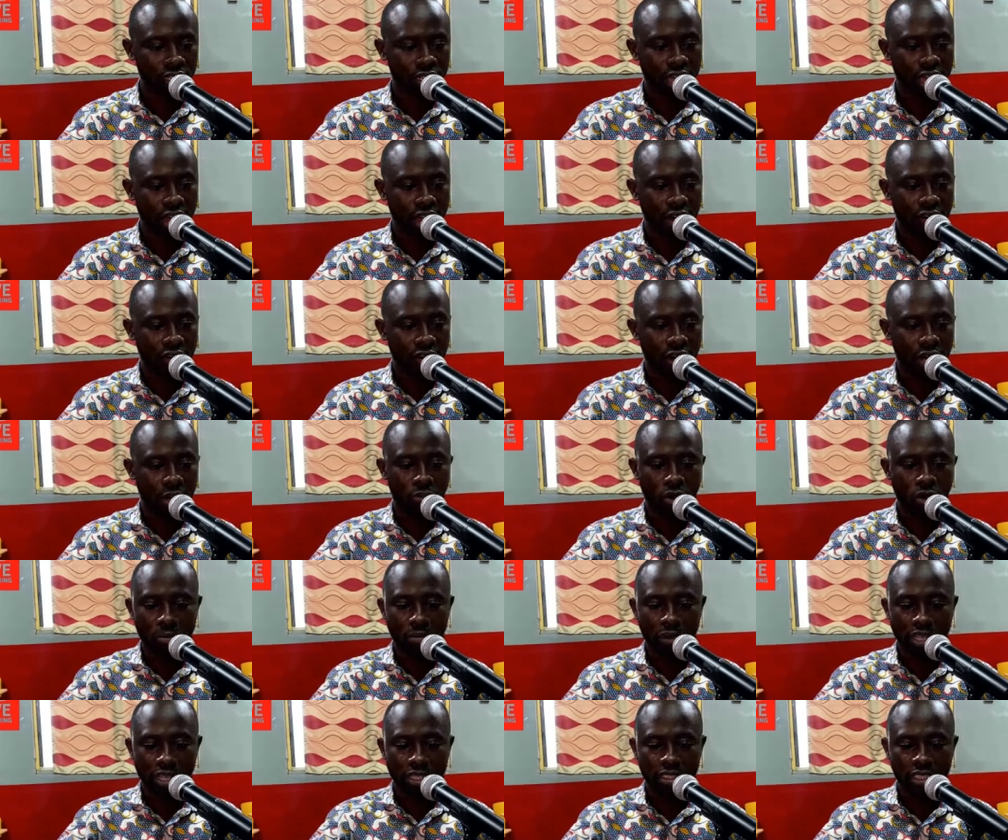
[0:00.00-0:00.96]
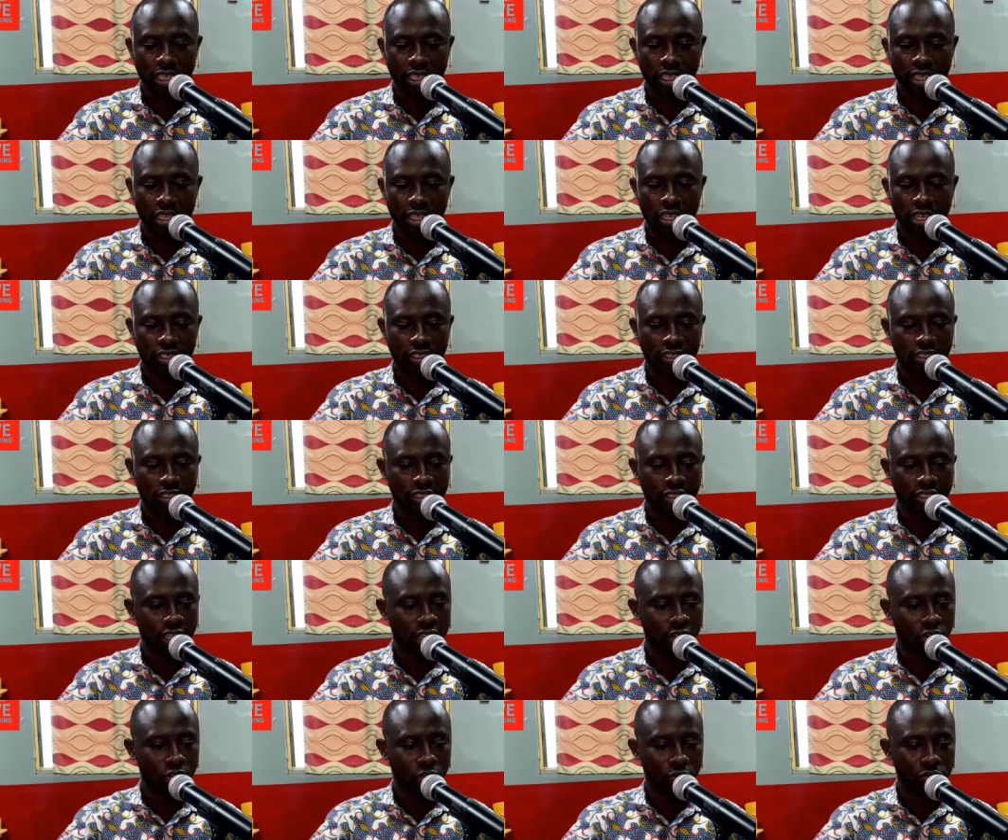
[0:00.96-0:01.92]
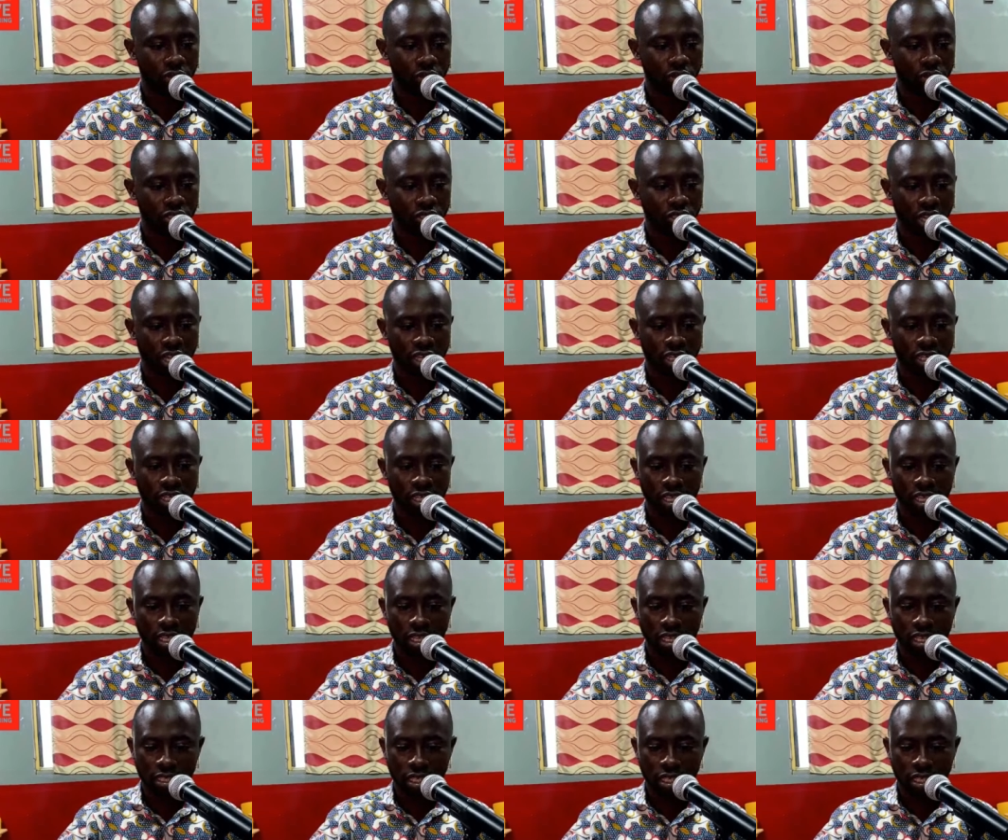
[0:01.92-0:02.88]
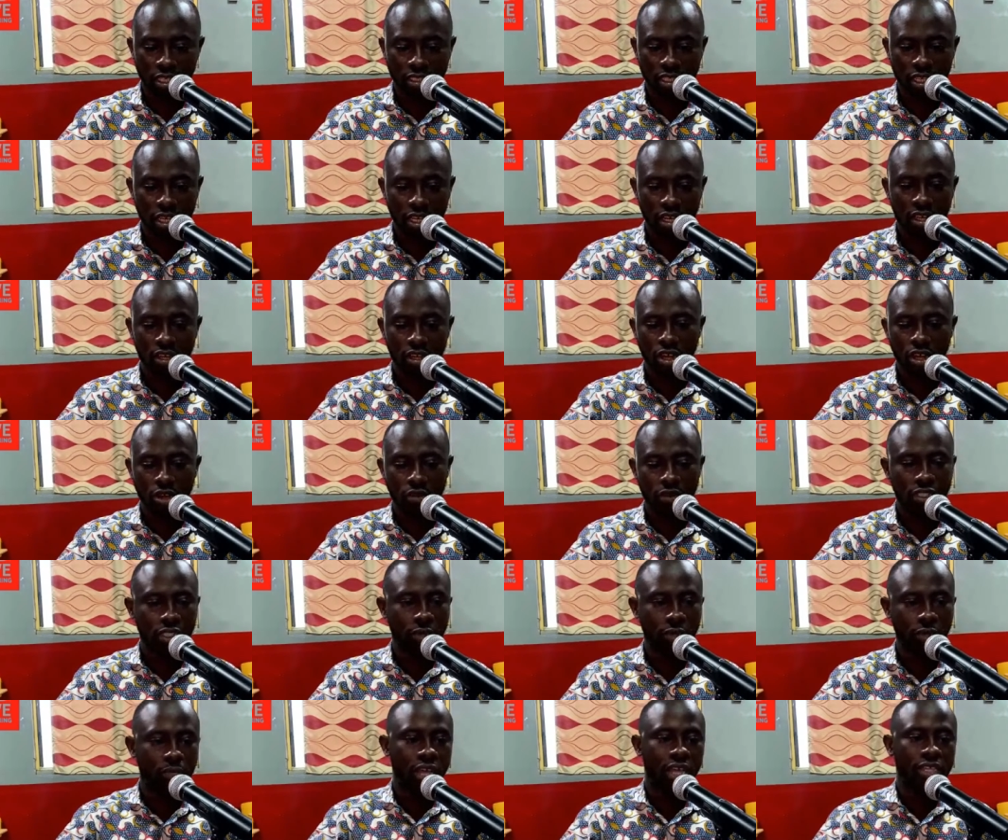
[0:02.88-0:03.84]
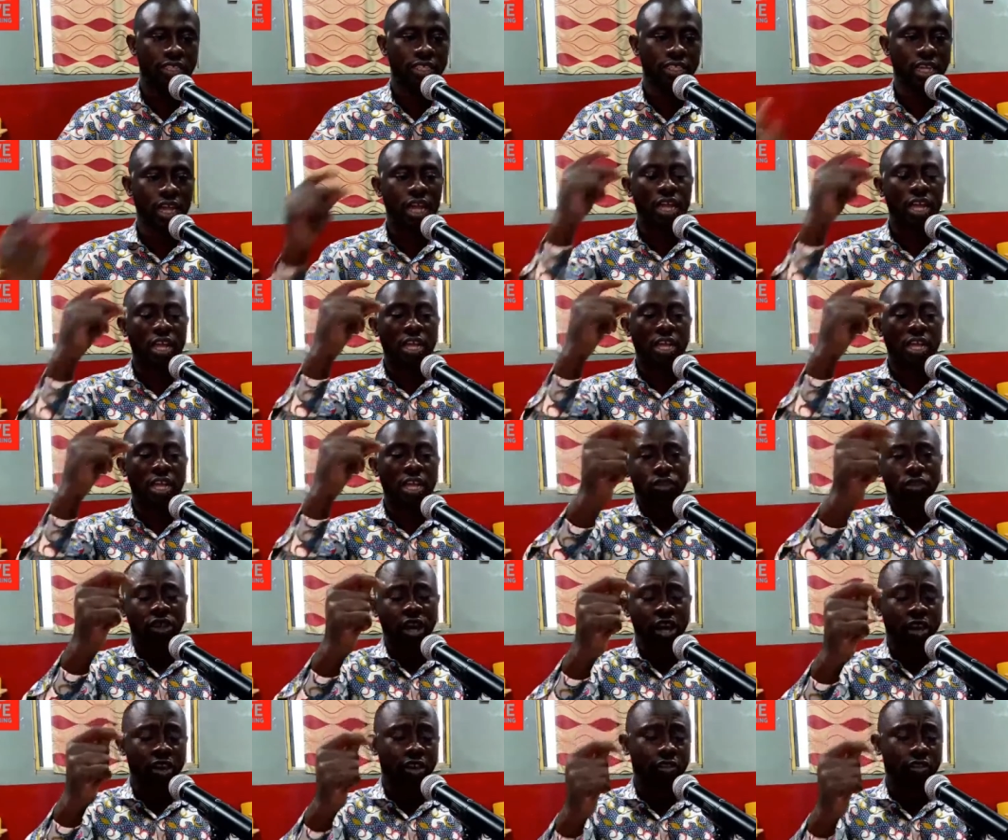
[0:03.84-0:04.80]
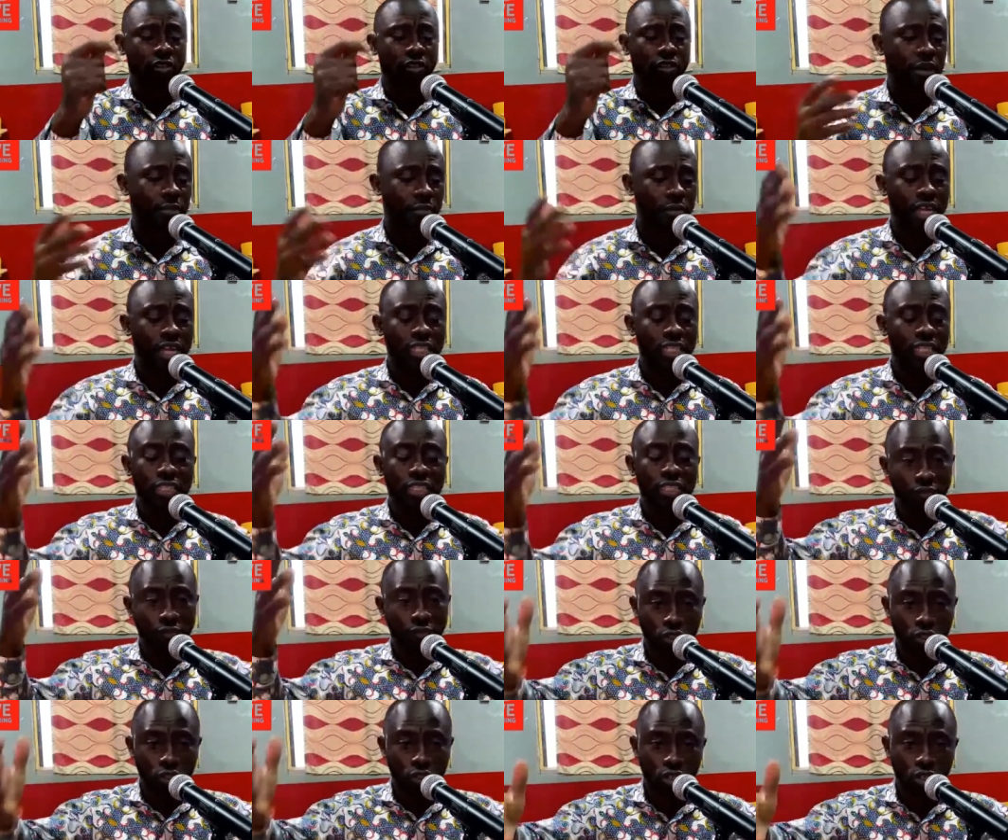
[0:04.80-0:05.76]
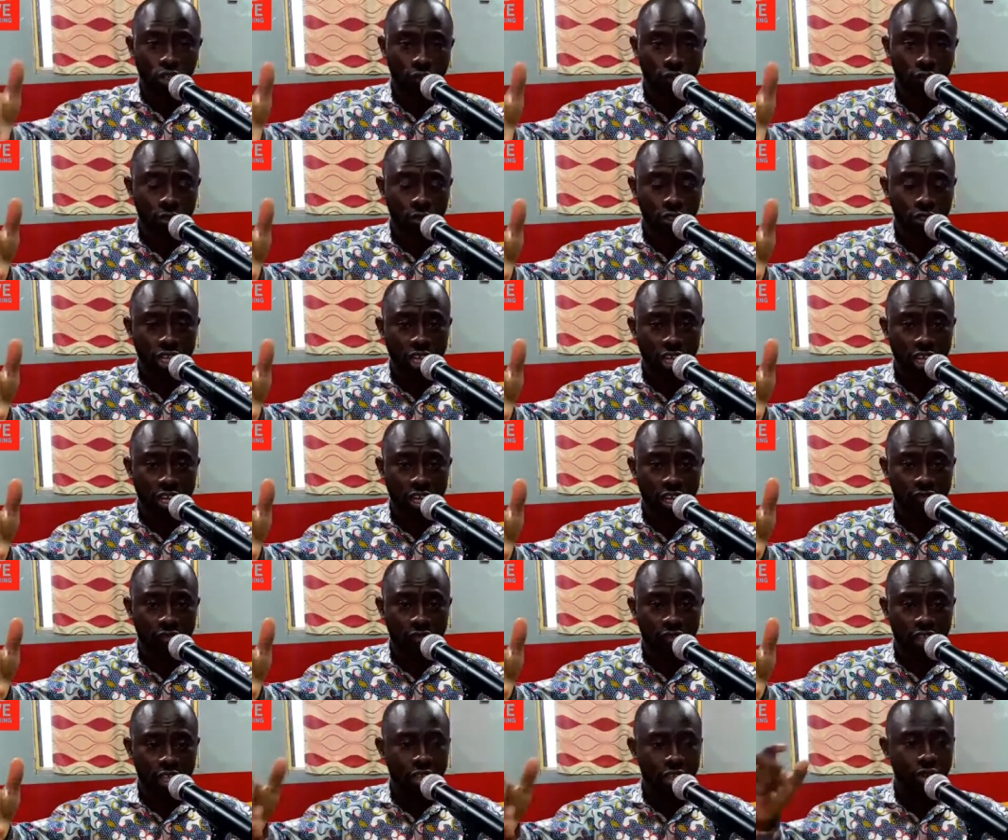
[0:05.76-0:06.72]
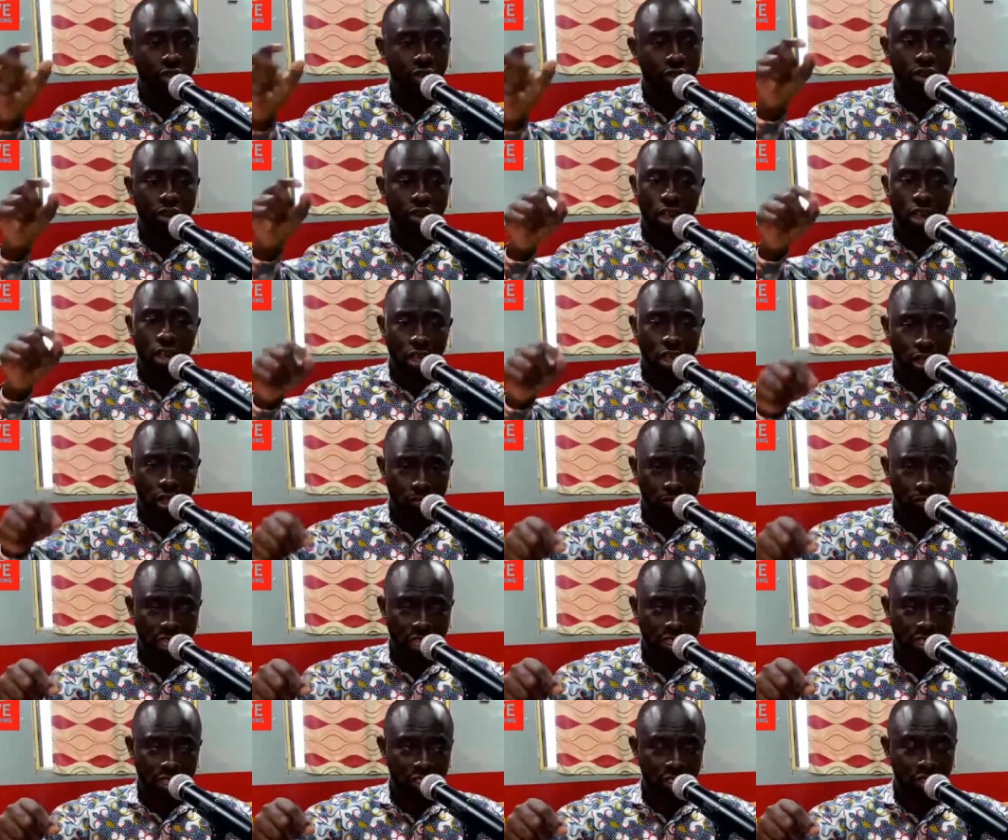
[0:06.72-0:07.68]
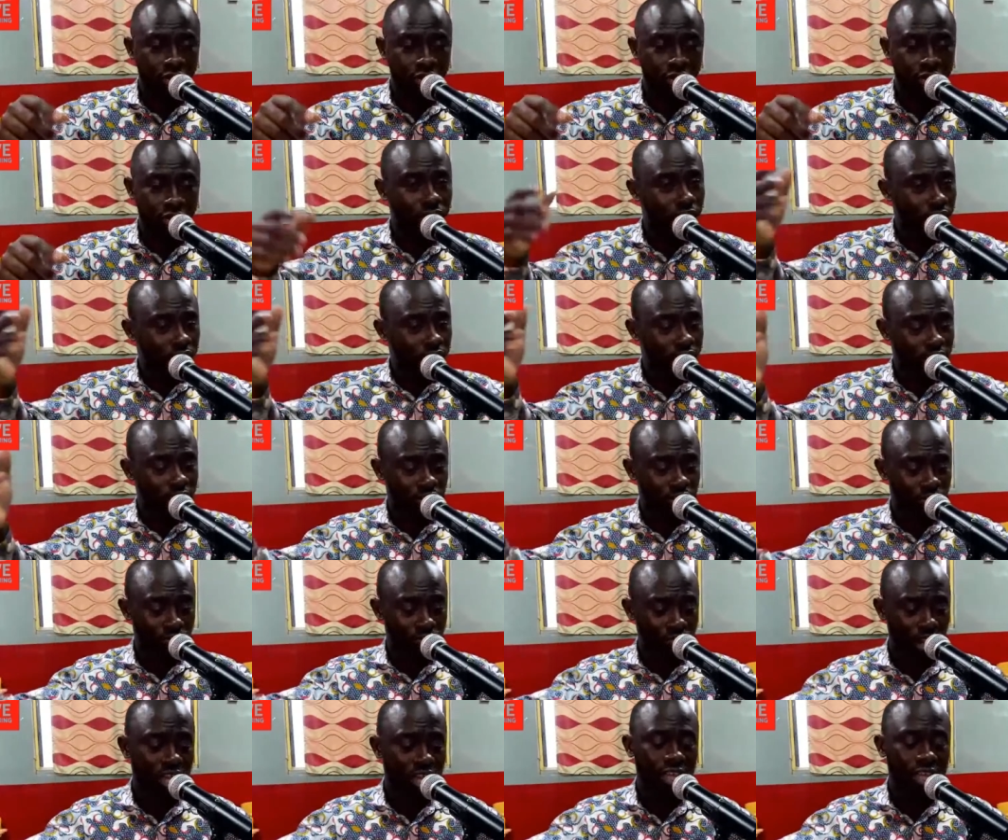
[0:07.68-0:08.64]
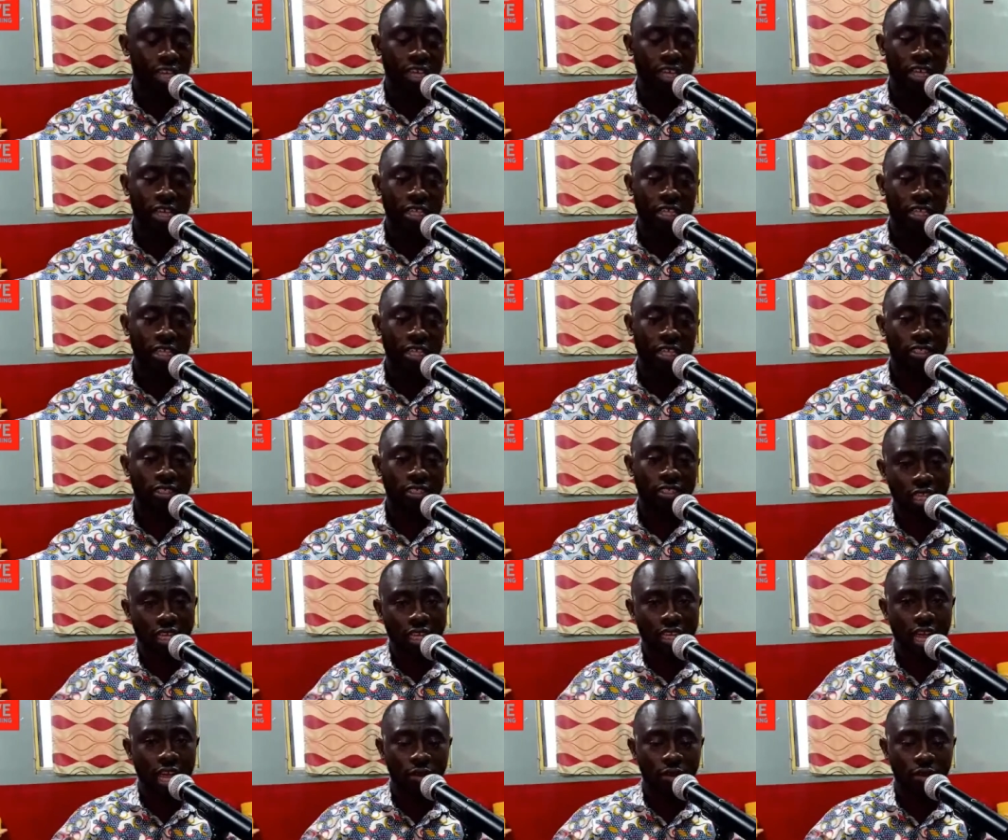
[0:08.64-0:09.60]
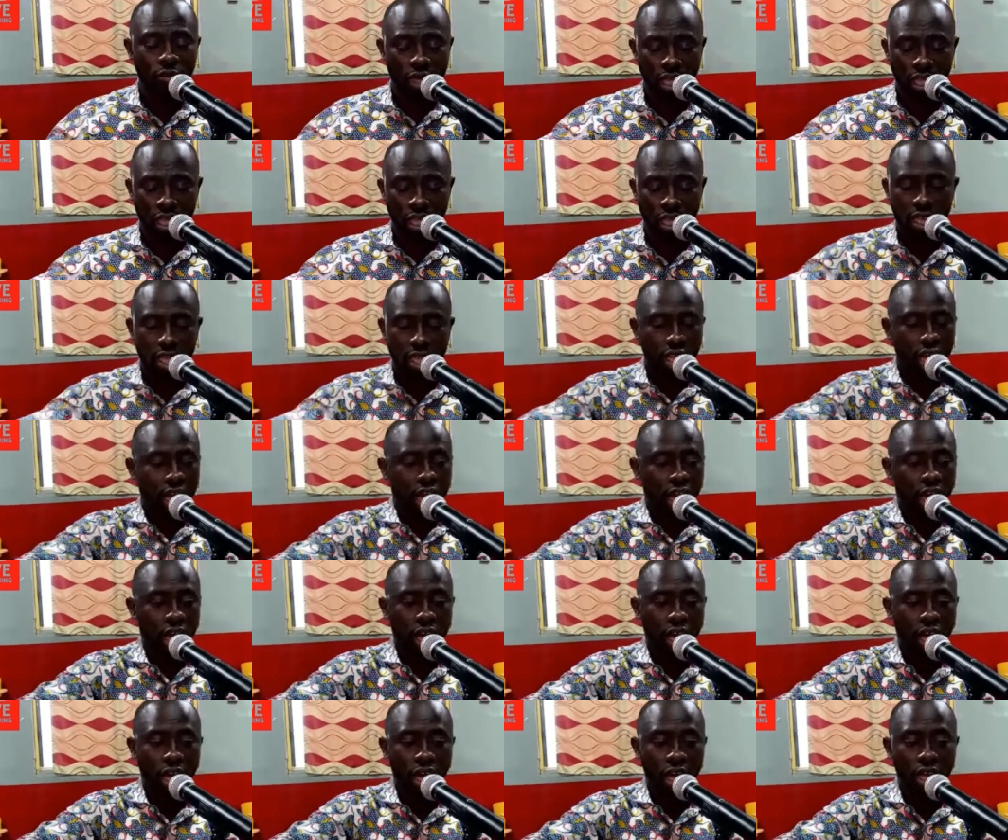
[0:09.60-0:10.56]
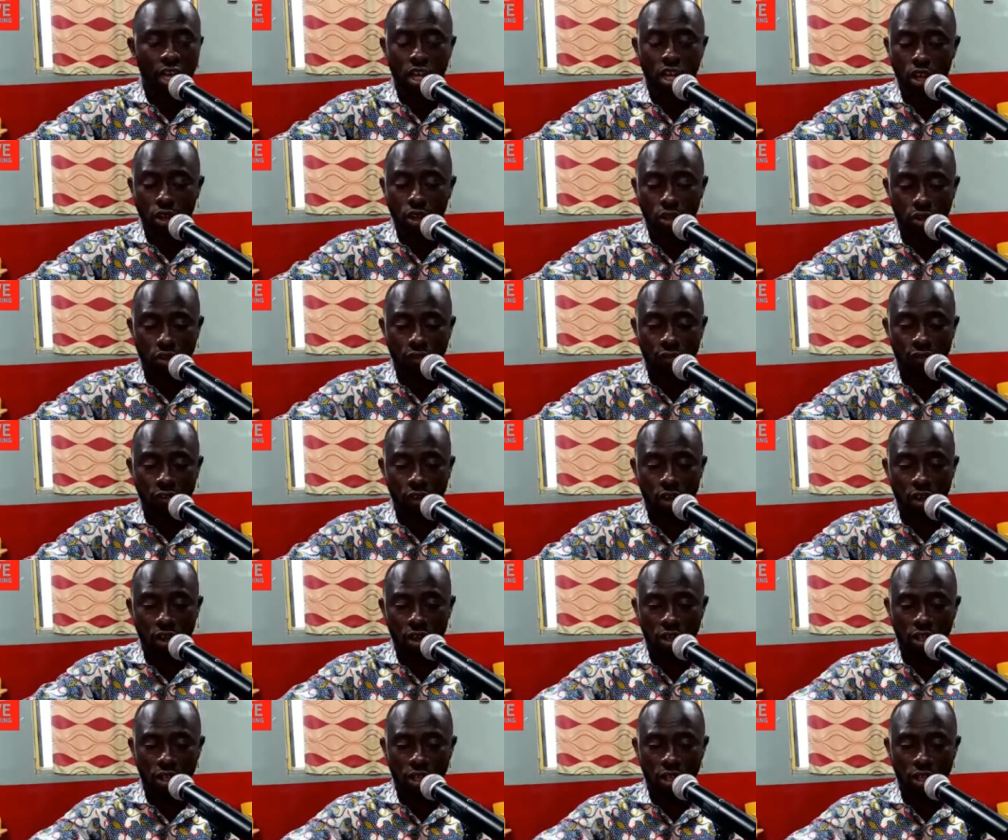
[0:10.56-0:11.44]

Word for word: Eric Barbain said, thanks. Uh, Obi said, thanks a lot. Always a pleasure. So thank you very much. For those of you who shared the video, God bless you. It's really something that we uh, look for.